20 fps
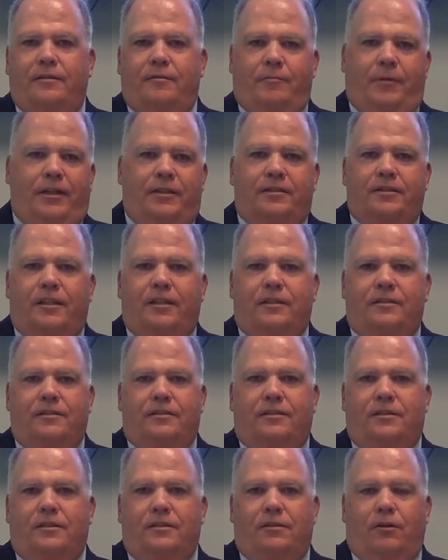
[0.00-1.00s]
one
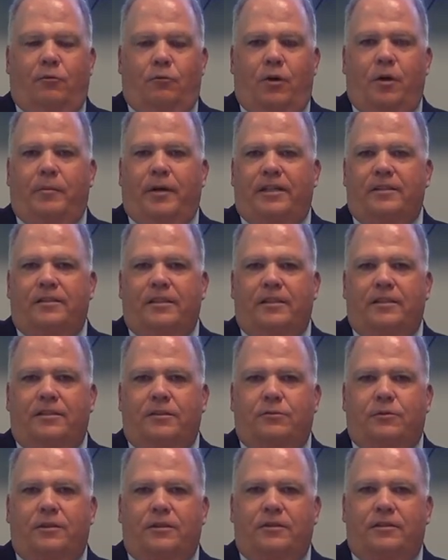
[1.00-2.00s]
of my
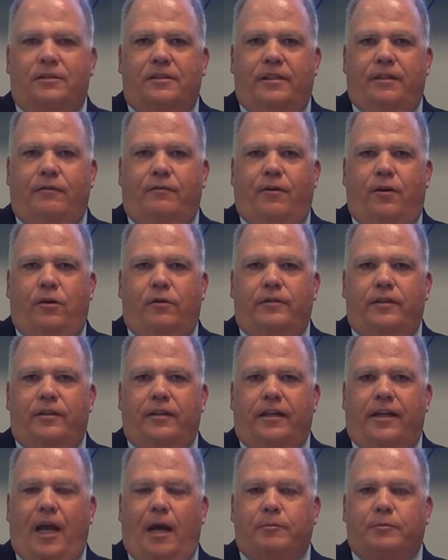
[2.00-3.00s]
sons was involved in
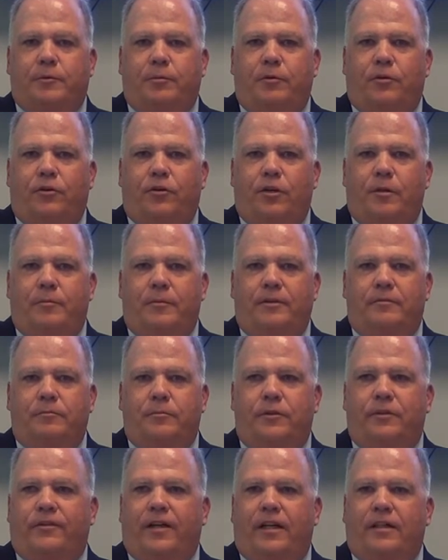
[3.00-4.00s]
the CAPS program at
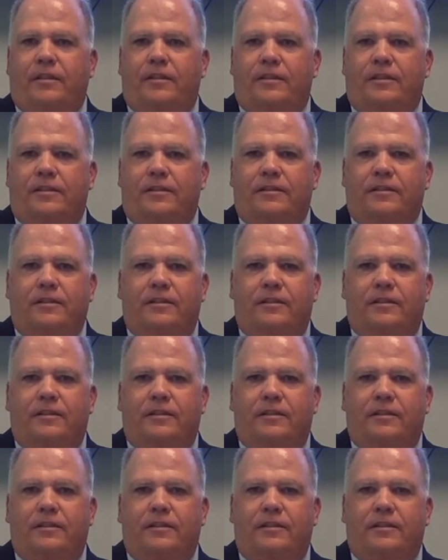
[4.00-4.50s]
Blue Valley,